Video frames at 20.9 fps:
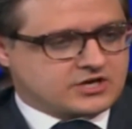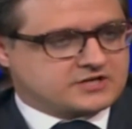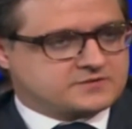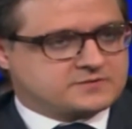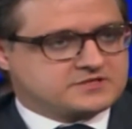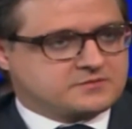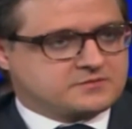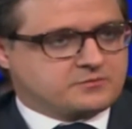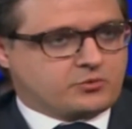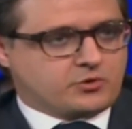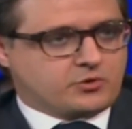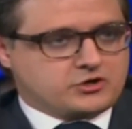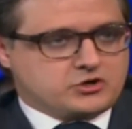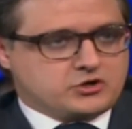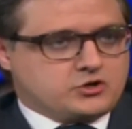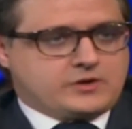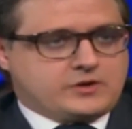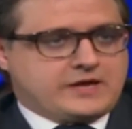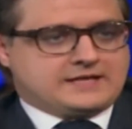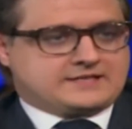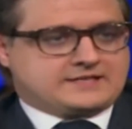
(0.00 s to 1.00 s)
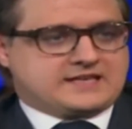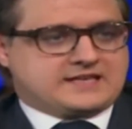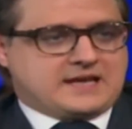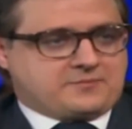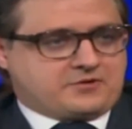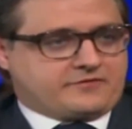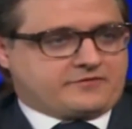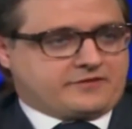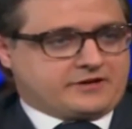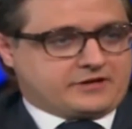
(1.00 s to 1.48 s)
strikes me as important. You
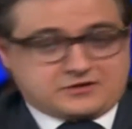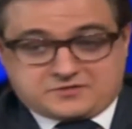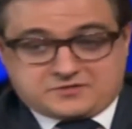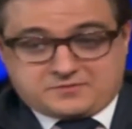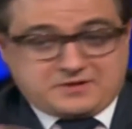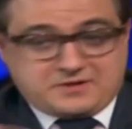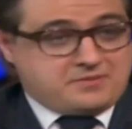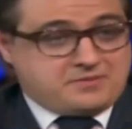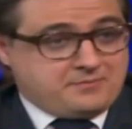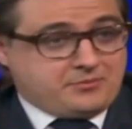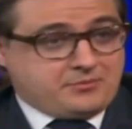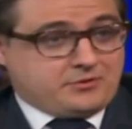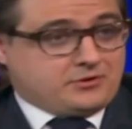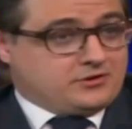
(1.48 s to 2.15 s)
can't snap your fingers. I mean,